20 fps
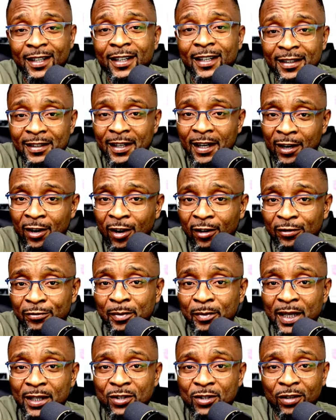the
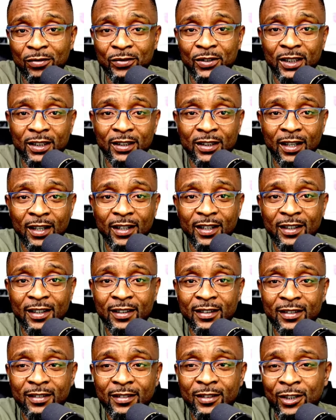government of the day.
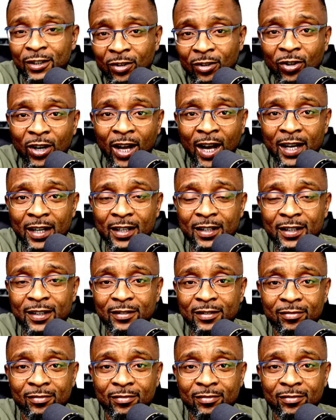You know, like,